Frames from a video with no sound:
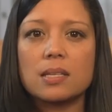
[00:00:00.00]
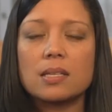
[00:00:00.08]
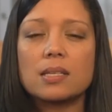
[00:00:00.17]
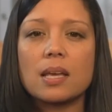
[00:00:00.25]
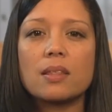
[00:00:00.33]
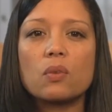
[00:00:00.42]

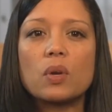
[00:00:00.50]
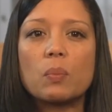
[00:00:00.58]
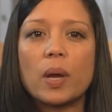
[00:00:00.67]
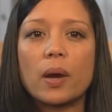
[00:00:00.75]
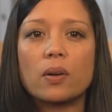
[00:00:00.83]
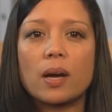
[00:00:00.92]
to send the
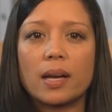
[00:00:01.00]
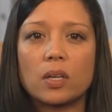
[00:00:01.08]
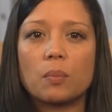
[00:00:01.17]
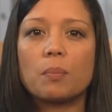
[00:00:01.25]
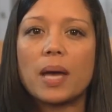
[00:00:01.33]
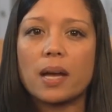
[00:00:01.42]
repaired
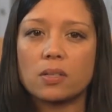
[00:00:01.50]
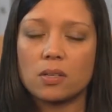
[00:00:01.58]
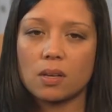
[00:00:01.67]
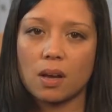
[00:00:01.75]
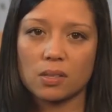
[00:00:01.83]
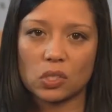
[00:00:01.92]
item back
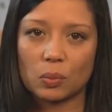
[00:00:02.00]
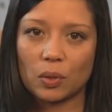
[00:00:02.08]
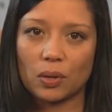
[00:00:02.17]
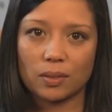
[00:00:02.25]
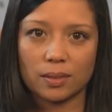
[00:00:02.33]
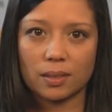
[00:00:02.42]
to the
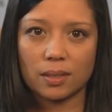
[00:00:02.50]
customer.